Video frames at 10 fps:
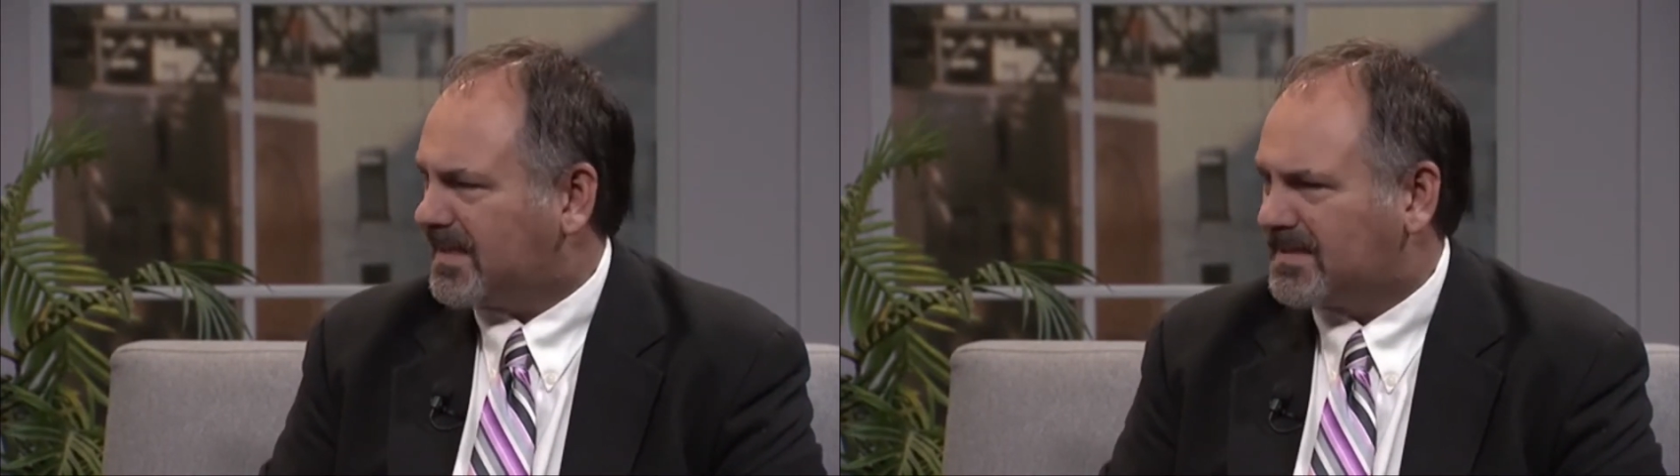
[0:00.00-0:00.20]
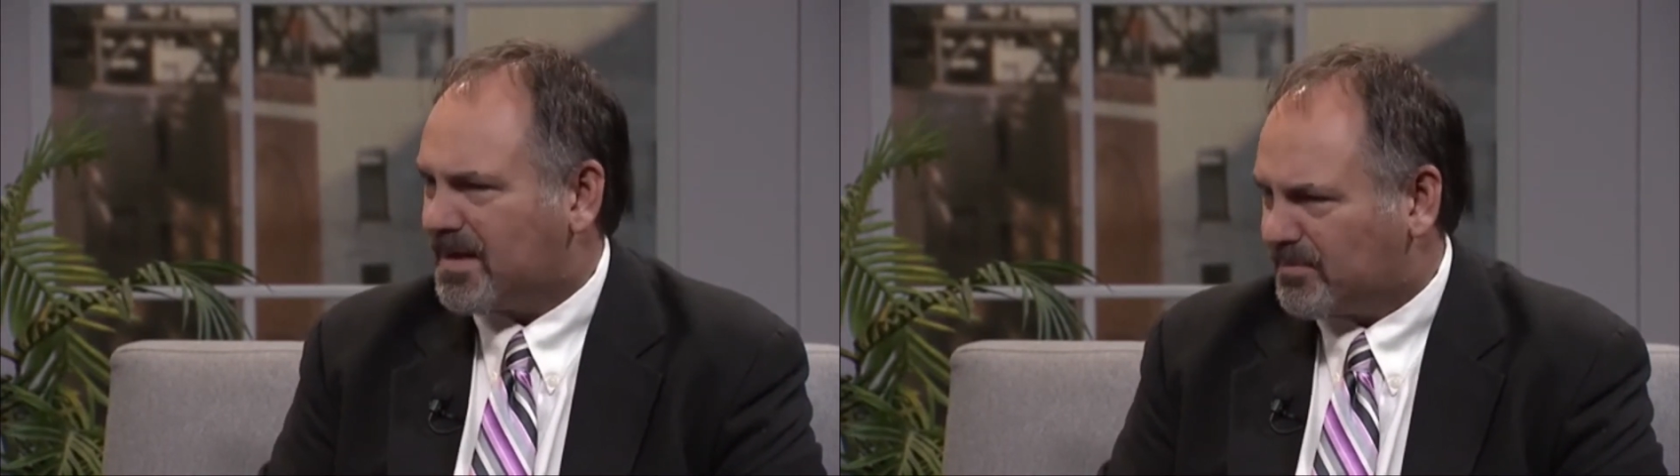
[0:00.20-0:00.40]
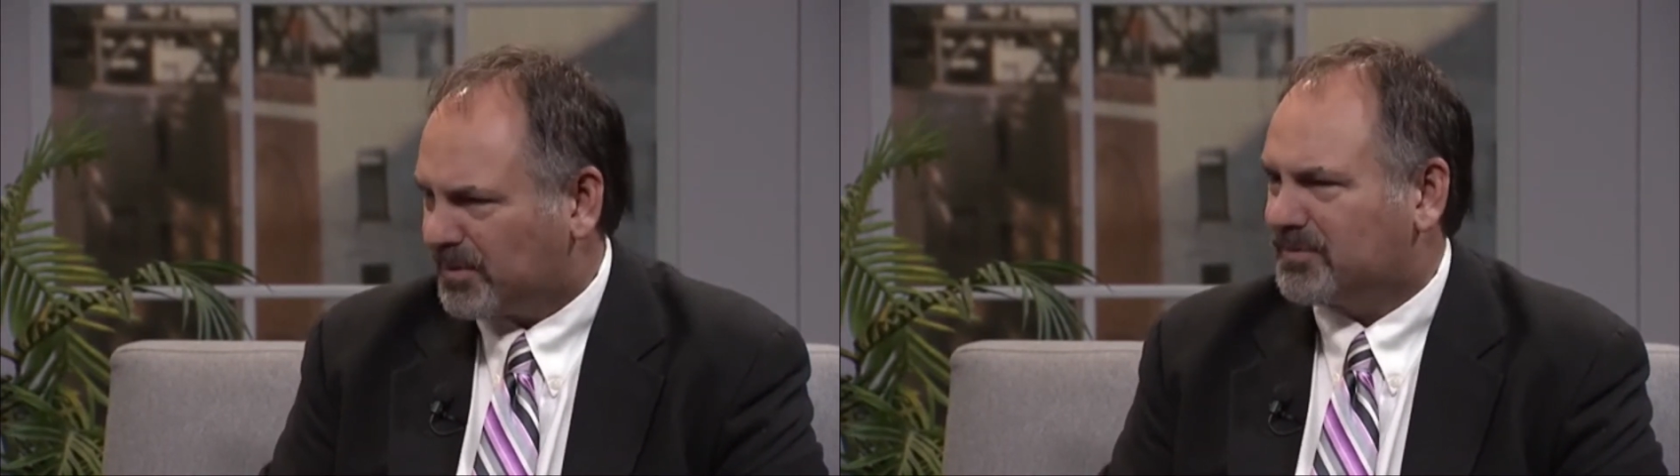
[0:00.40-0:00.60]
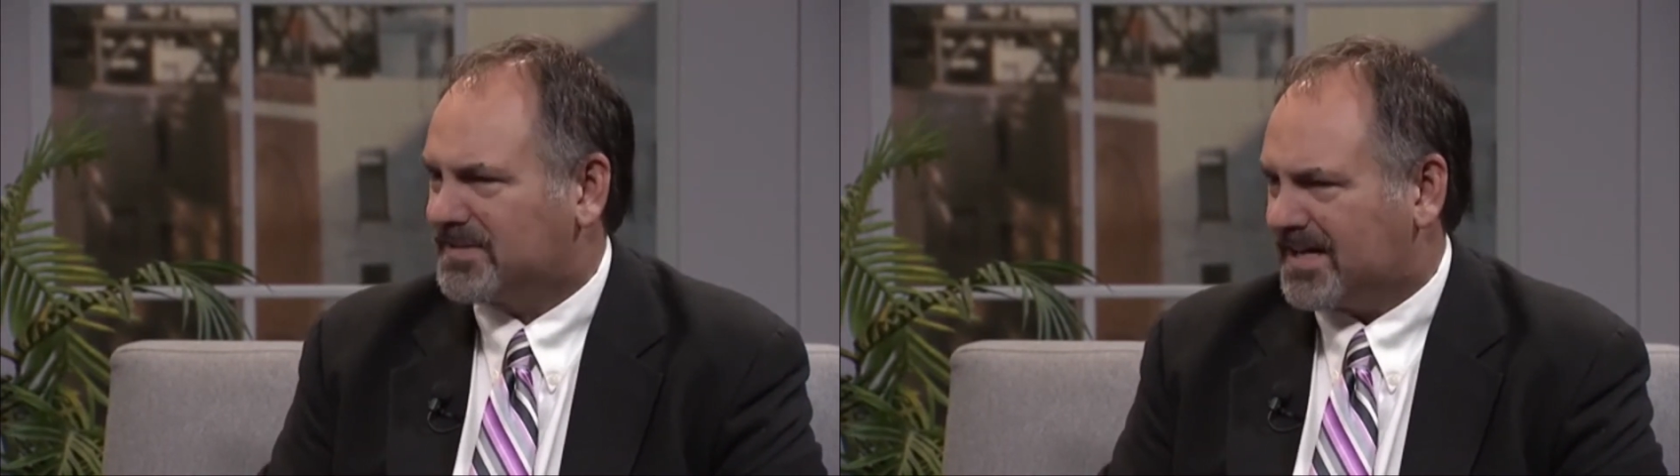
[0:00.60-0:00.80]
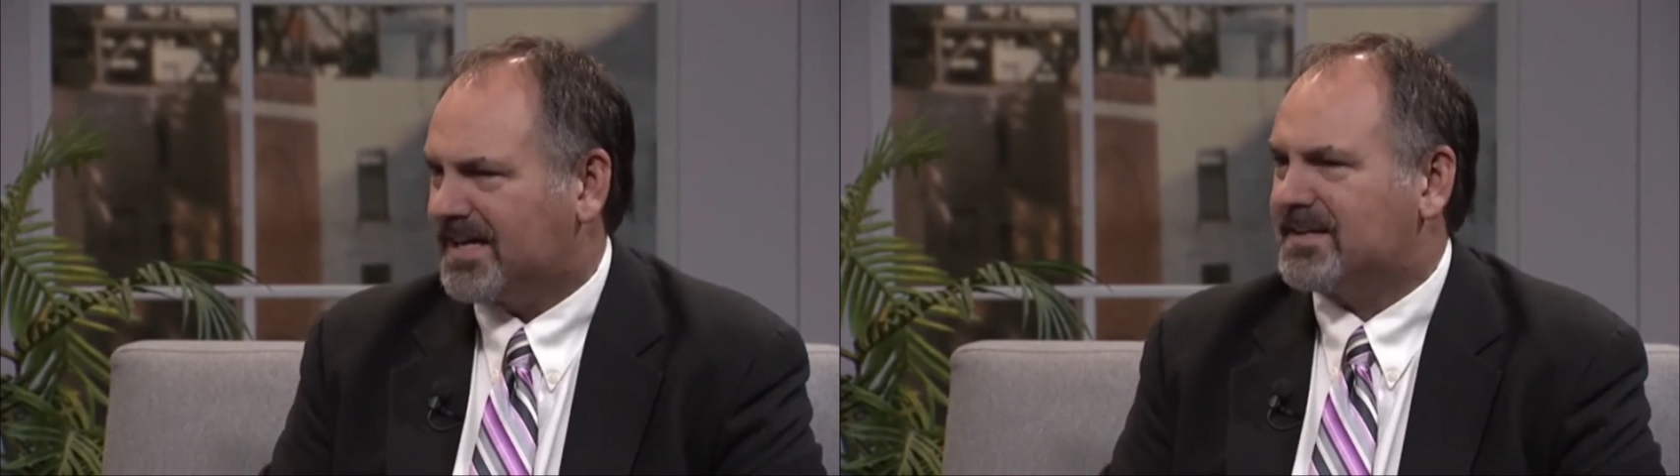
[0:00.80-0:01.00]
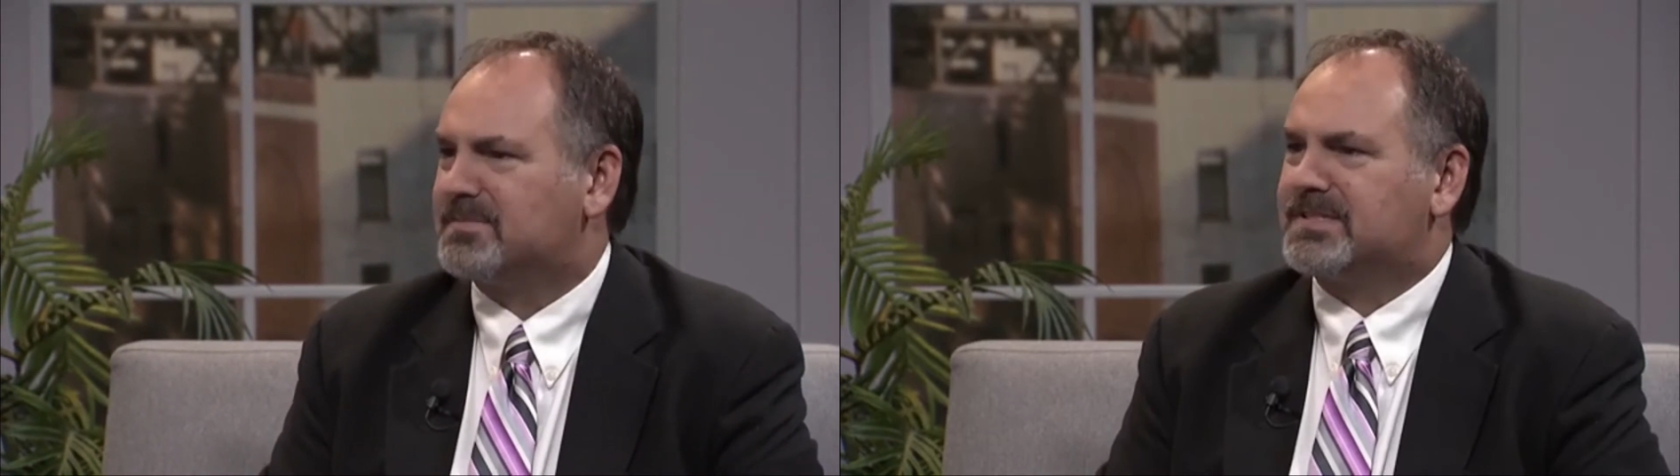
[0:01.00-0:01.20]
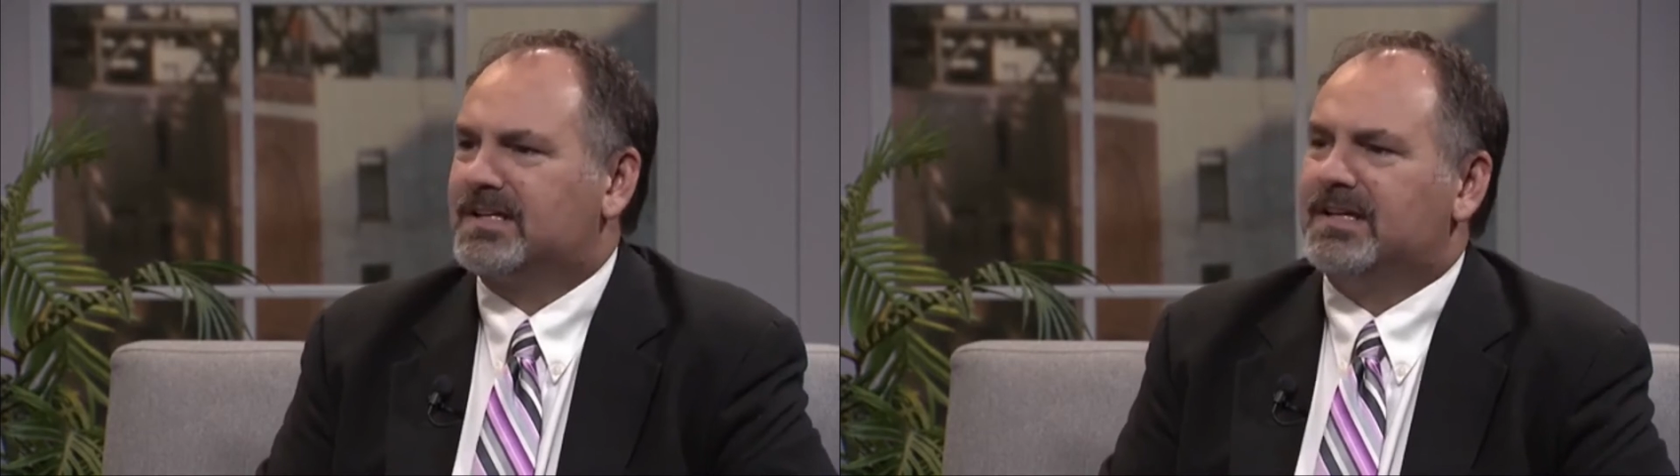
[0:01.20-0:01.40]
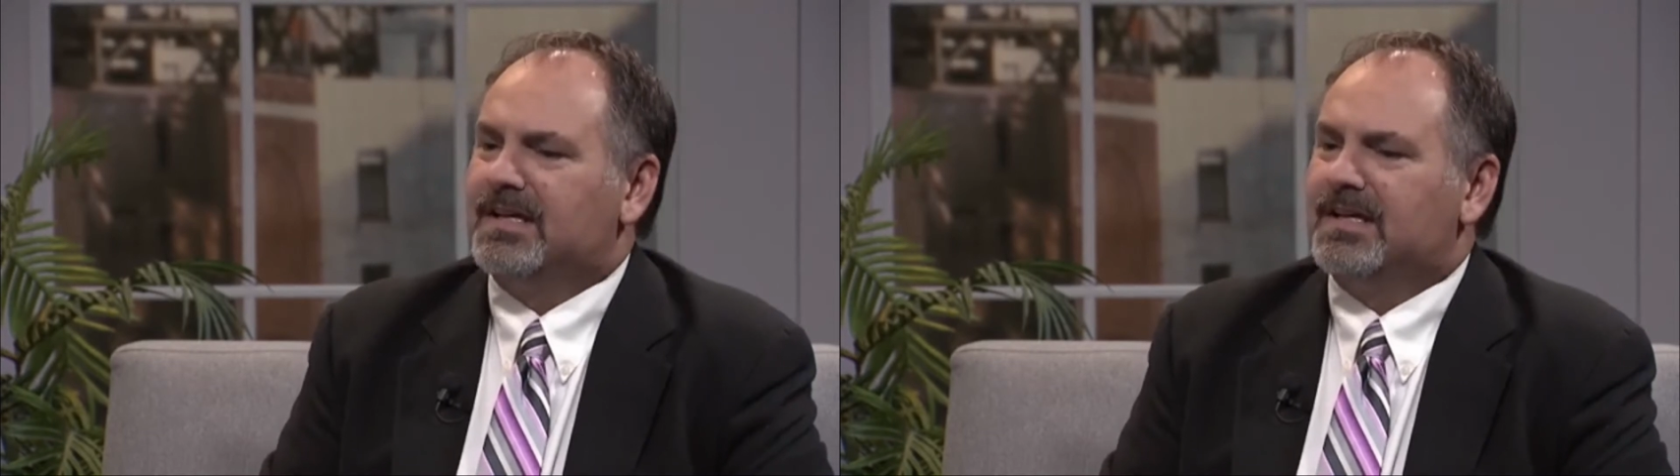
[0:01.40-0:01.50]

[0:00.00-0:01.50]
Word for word: a number of times.